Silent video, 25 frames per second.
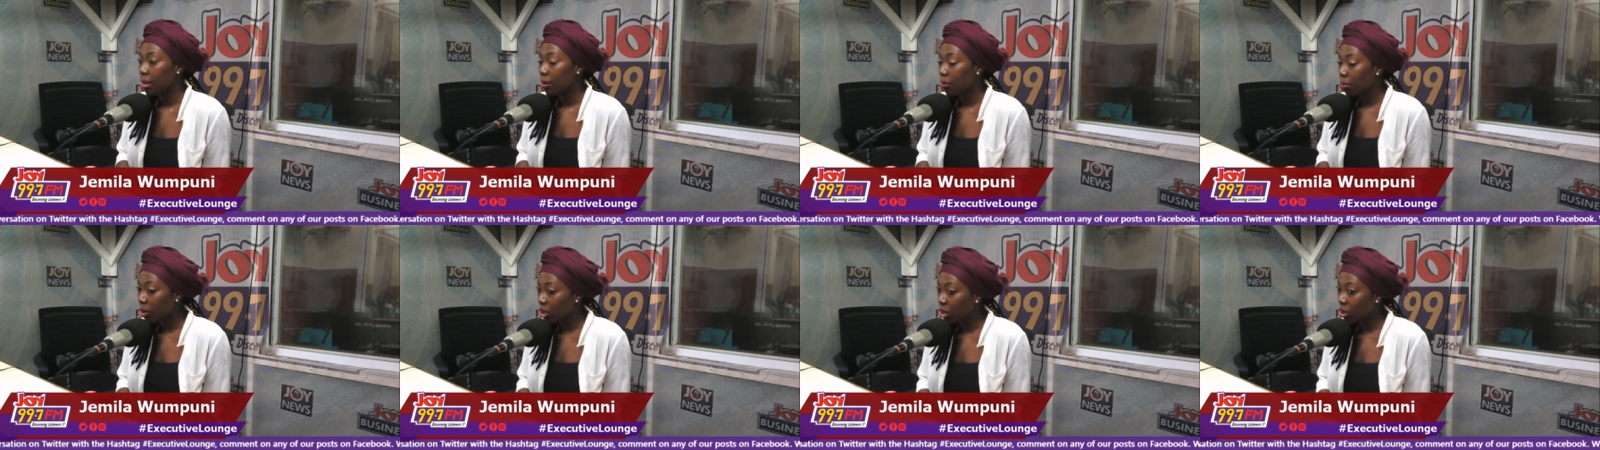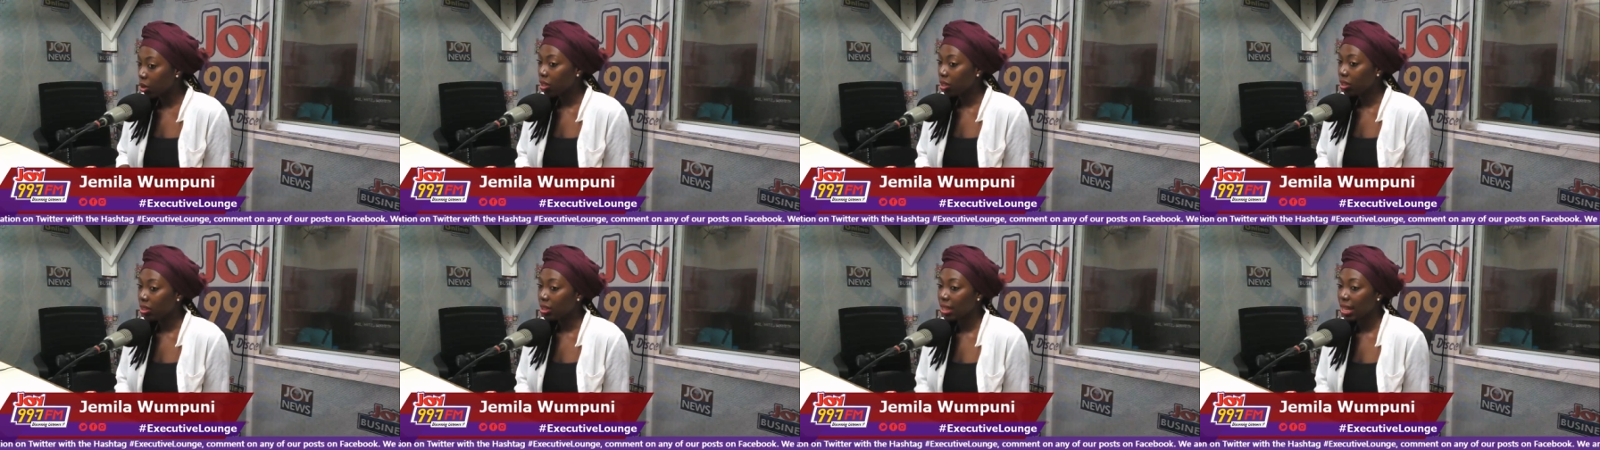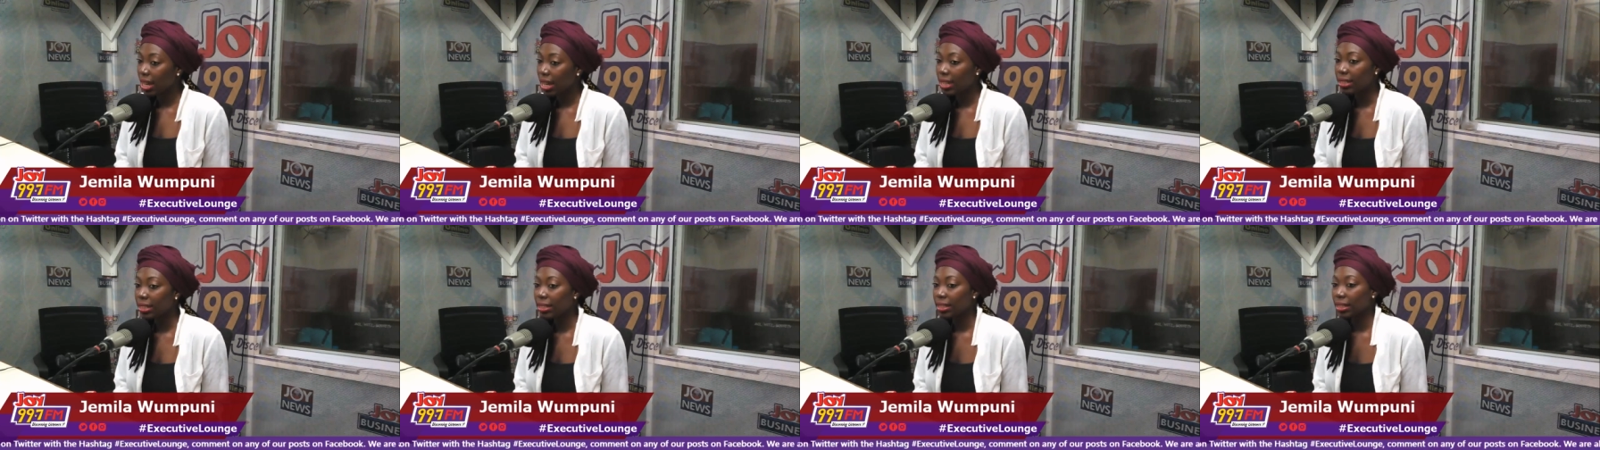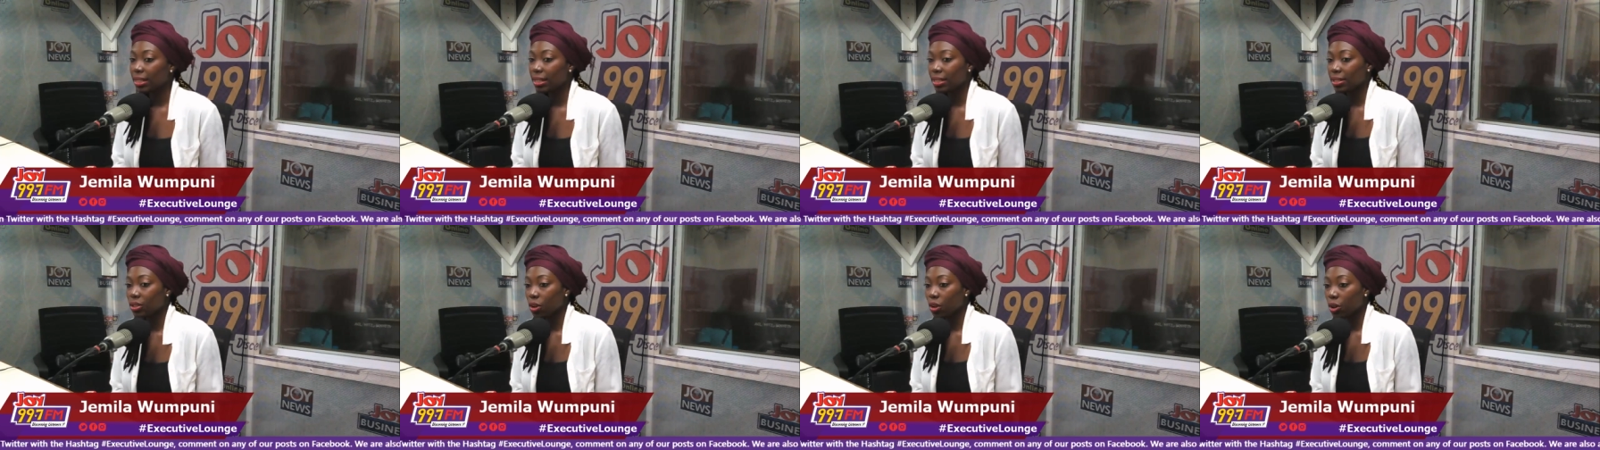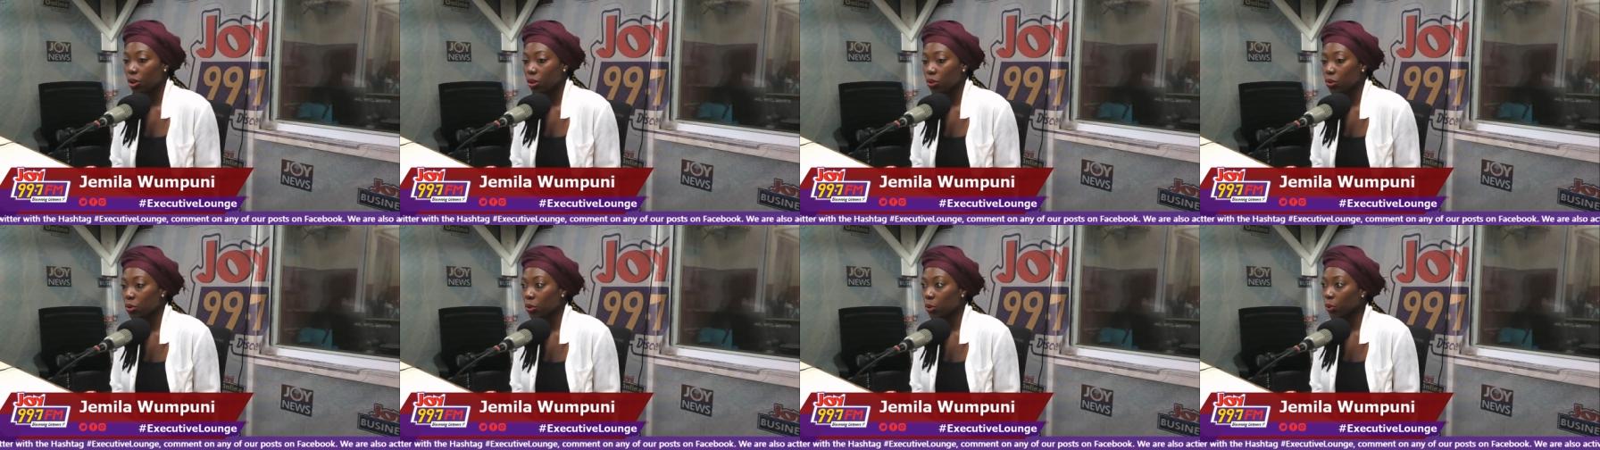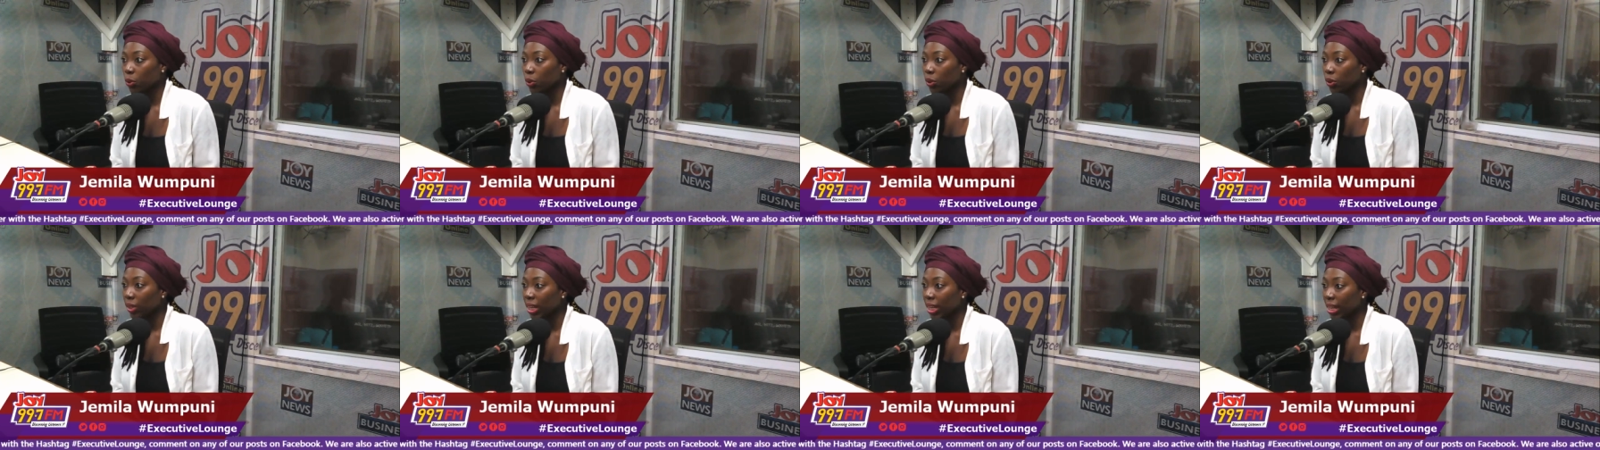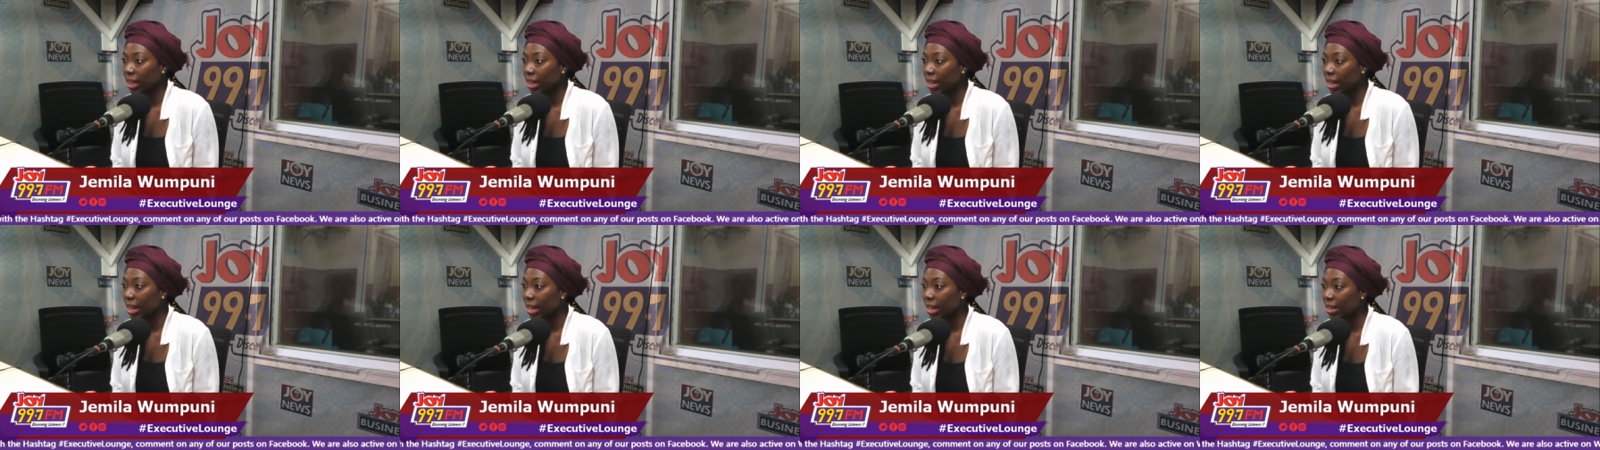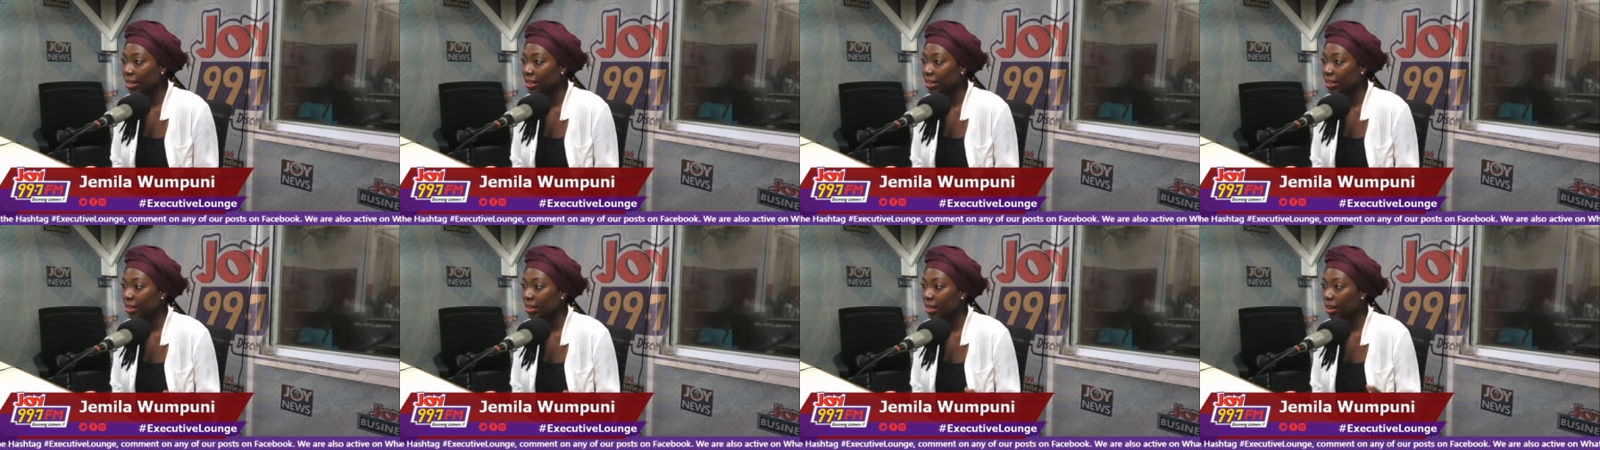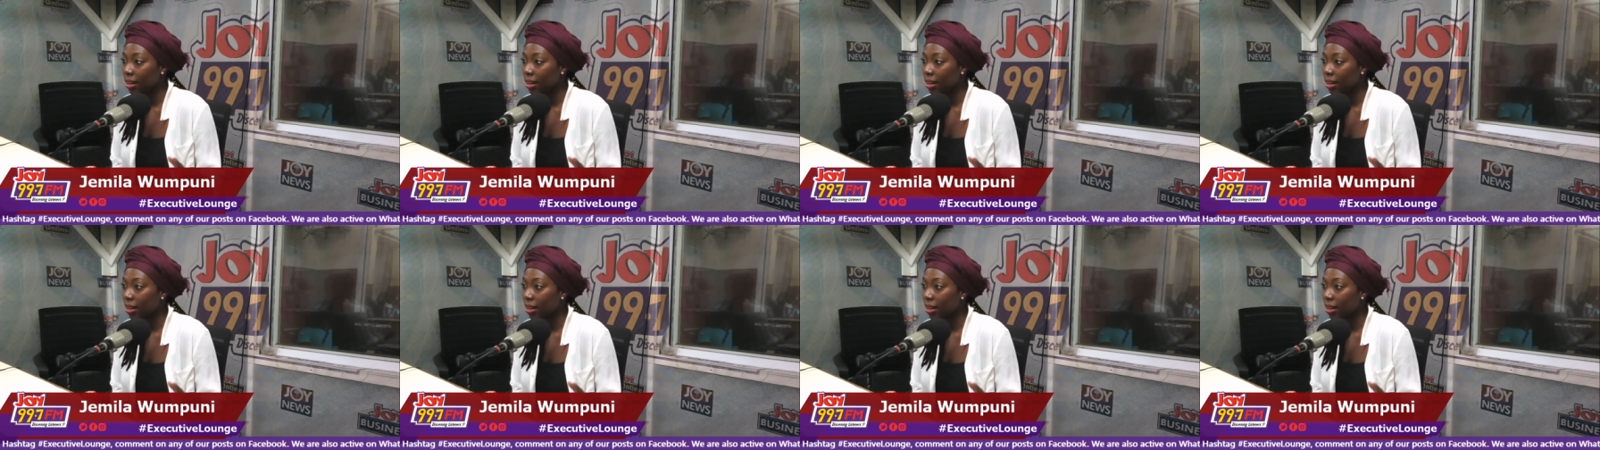Beyond that, it's also looking at